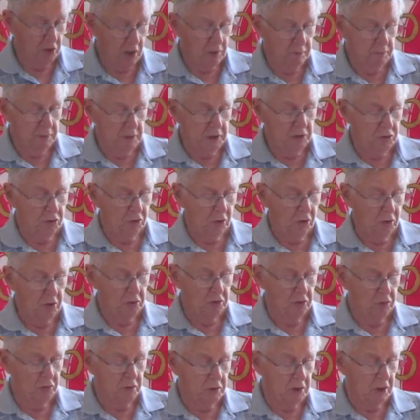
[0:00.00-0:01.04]
shall be turned
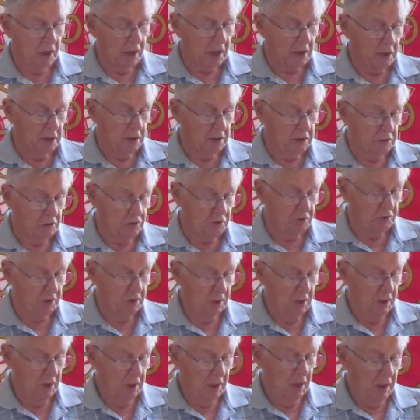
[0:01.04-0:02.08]
to darkness,
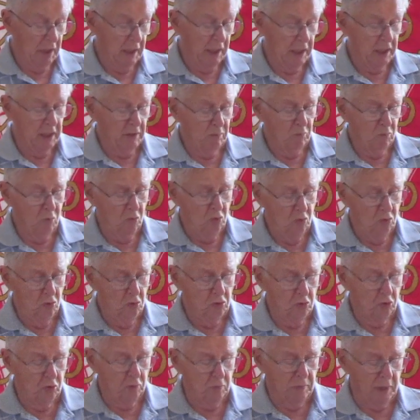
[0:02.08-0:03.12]
and the
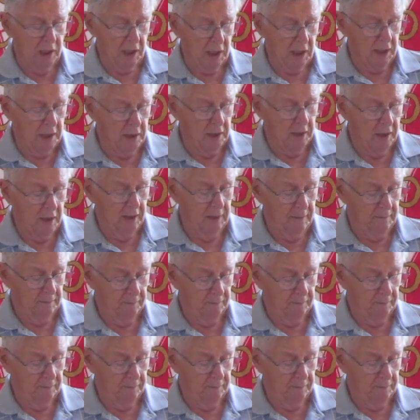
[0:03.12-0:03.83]
moon to blood,